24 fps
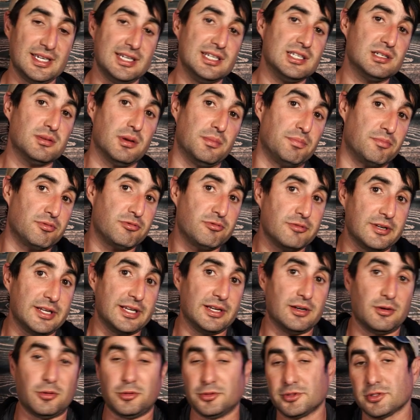is a
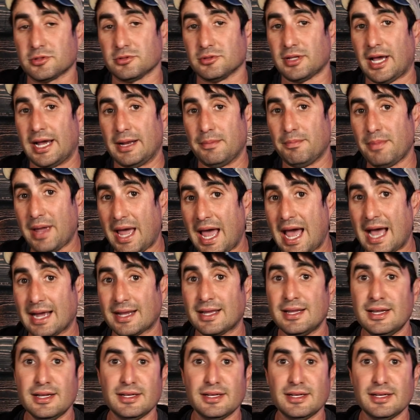pretty ultralight pack